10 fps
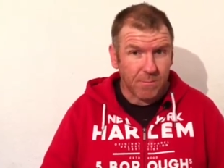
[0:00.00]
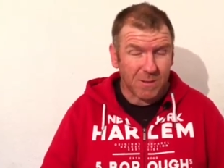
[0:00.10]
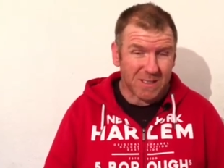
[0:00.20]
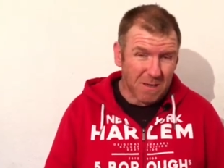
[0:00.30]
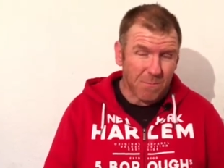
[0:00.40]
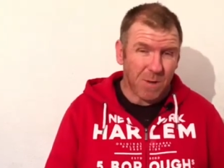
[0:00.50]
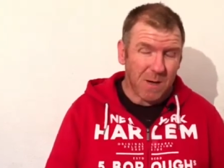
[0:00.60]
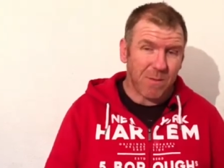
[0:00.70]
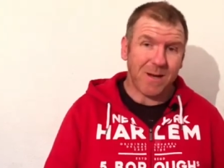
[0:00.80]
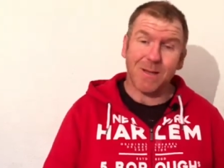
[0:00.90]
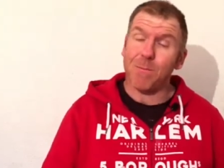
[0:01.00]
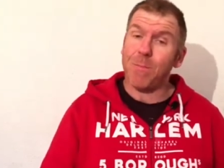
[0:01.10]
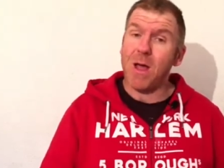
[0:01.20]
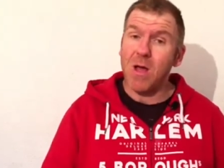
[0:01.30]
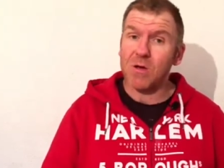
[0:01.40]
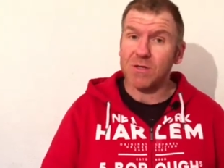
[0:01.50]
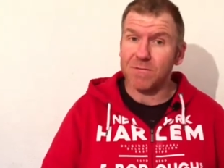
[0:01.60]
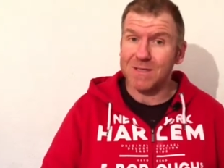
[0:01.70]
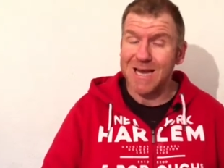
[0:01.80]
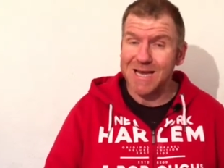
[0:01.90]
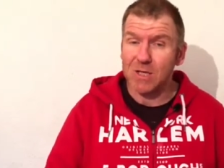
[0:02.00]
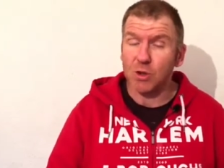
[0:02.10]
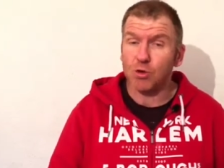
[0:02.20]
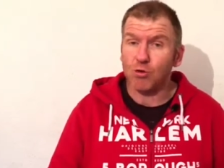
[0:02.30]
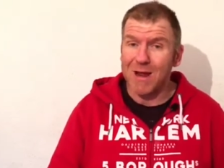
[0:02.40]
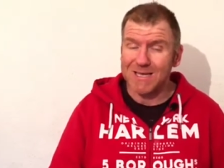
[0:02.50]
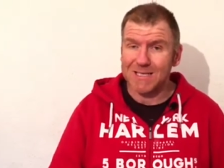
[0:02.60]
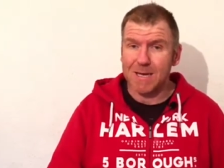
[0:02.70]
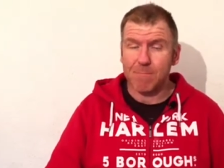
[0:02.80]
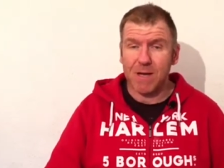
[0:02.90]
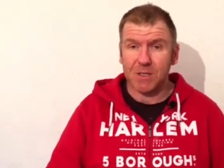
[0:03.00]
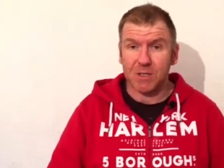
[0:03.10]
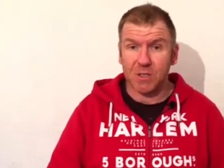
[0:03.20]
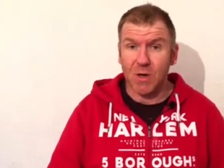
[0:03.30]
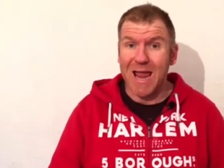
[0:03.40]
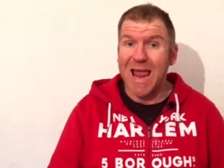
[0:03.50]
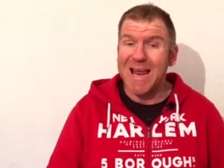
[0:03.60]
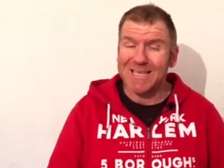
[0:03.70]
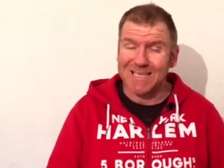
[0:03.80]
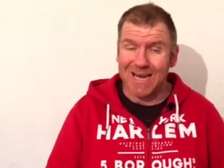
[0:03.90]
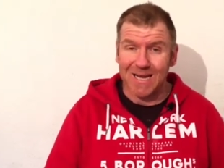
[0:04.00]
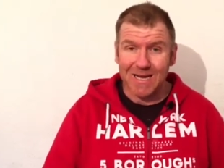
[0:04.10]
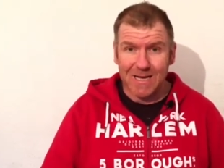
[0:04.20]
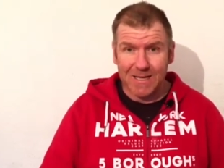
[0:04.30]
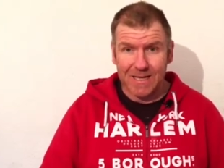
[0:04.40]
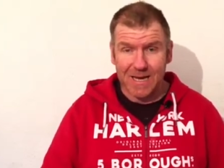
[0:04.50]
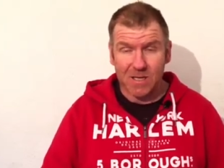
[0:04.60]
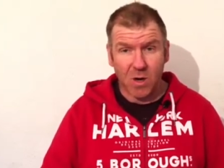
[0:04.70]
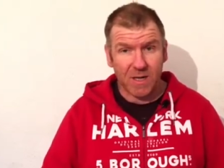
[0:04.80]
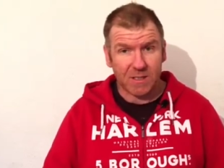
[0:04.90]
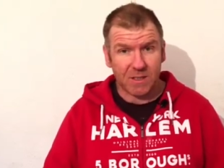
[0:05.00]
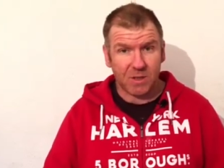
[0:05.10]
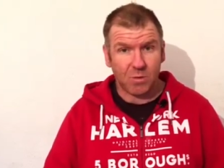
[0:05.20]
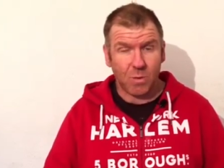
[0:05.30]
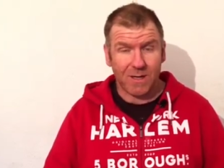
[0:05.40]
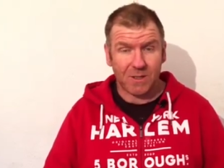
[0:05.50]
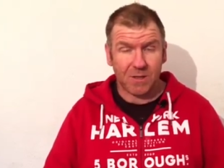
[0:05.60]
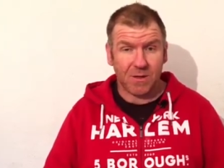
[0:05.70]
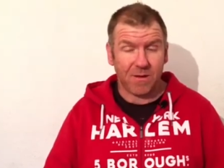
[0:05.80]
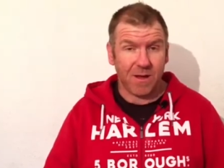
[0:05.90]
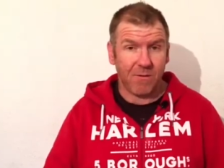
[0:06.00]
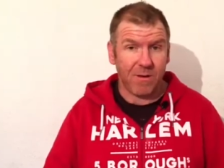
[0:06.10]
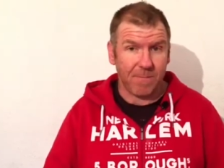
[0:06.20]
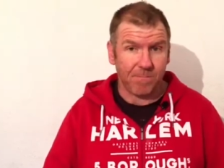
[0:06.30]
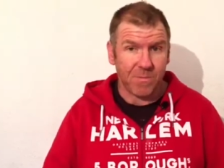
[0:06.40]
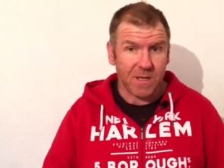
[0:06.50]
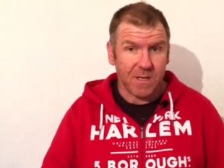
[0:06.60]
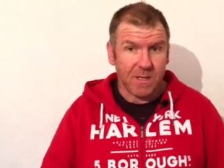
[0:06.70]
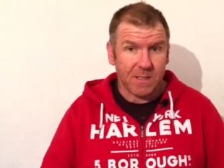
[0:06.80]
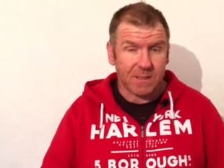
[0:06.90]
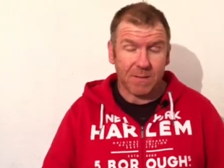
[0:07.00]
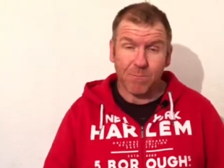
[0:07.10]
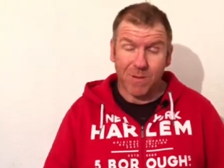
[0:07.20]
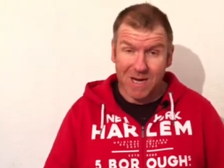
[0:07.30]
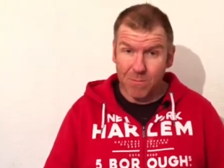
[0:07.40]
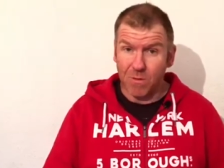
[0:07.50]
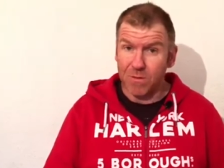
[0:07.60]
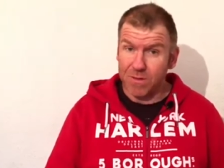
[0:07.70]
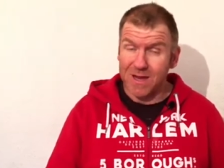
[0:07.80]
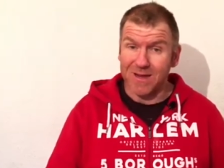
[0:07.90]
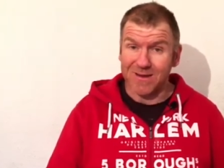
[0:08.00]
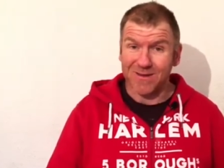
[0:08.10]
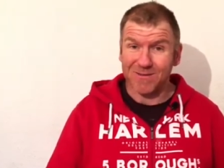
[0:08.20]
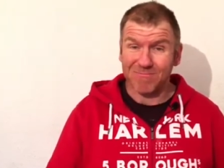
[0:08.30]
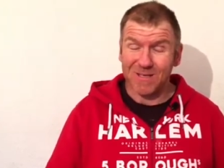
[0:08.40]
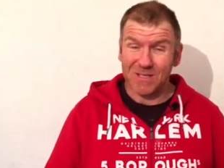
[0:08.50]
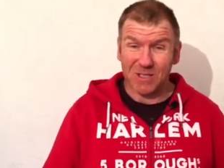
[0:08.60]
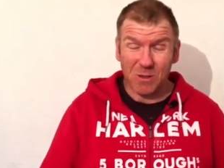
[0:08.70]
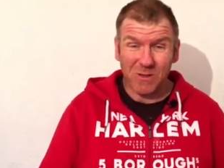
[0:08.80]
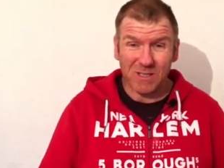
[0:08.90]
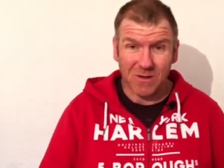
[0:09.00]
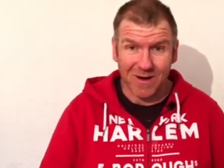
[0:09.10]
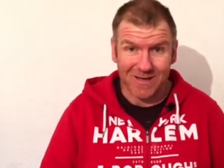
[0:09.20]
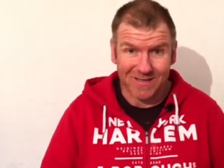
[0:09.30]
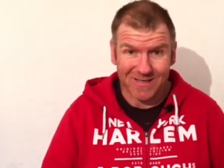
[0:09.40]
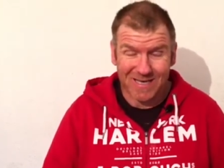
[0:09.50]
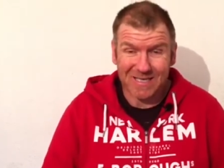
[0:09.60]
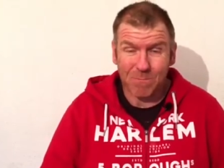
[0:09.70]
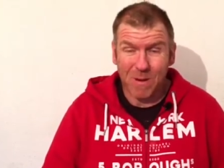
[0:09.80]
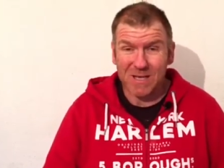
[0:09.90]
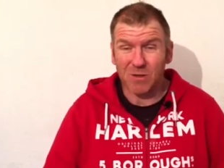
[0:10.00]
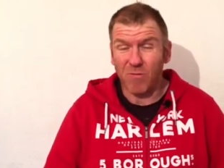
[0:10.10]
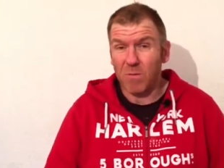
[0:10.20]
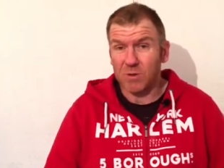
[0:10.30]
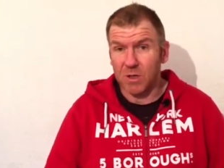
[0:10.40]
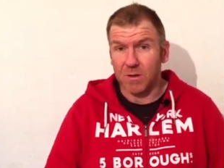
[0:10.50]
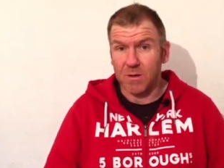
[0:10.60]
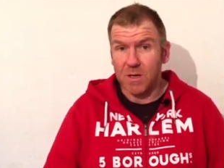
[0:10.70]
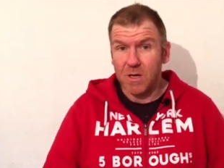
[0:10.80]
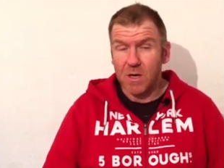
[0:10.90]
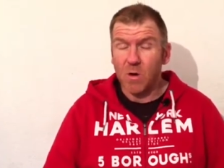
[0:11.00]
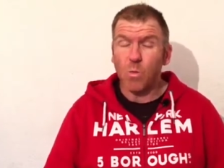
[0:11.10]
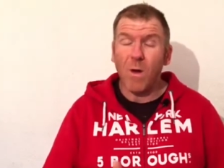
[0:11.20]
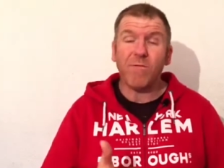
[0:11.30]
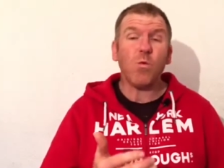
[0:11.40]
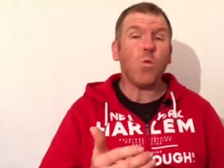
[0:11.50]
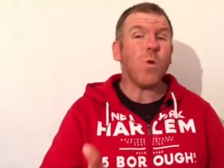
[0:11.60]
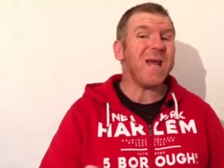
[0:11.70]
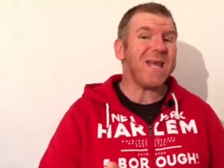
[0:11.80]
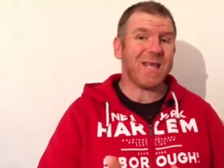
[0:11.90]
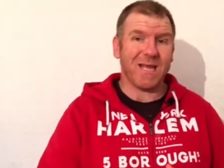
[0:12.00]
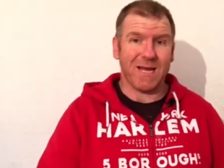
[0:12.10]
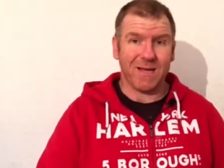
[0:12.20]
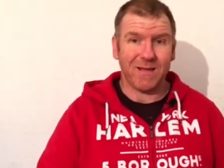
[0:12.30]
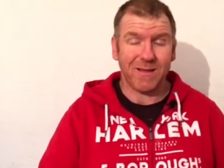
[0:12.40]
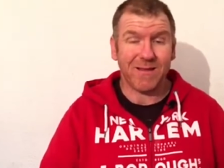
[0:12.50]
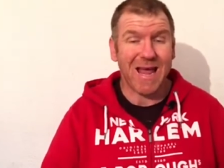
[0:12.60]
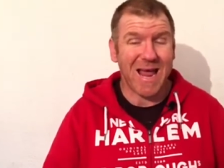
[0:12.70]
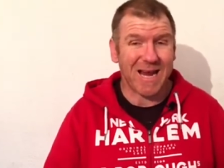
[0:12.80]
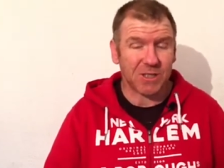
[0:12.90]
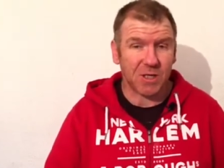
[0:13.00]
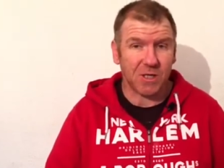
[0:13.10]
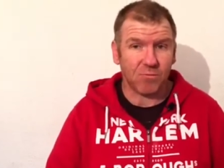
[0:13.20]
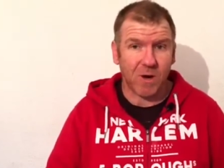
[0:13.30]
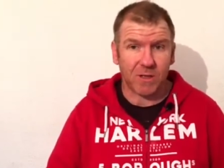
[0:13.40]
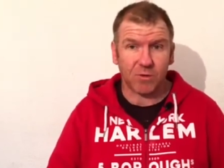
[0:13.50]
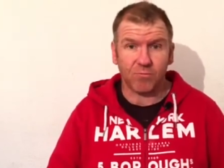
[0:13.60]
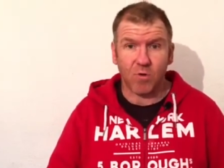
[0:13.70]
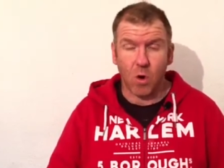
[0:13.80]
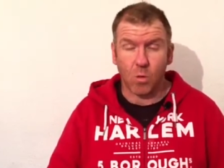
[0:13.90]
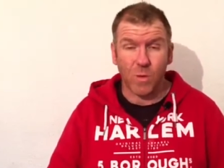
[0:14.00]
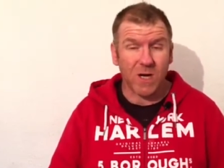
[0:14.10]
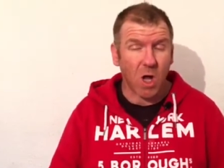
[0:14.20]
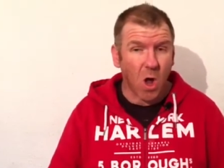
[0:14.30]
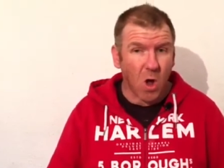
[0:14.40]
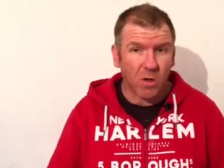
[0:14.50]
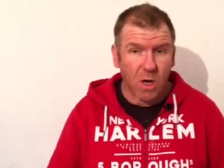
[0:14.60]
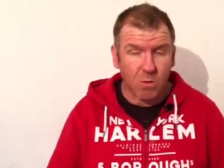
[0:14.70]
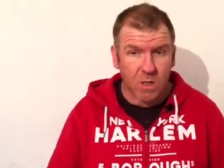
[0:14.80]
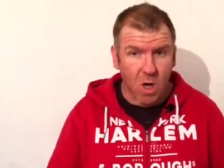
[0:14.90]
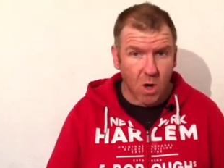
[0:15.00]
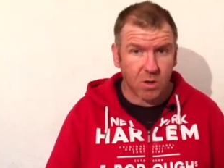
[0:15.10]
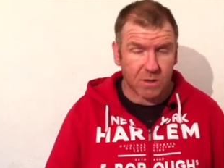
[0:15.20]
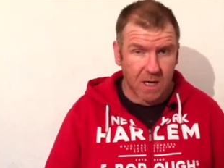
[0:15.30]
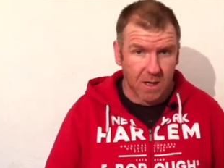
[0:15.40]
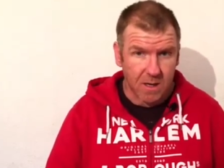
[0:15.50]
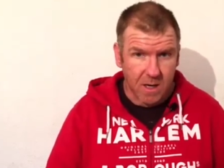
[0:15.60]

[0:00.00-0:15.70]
But some people in the past have taken drastic measures to exit their dire situation that they're in. Some people think that suicide is the better option. And whether we think that that action is right or wrong, we can't know the answer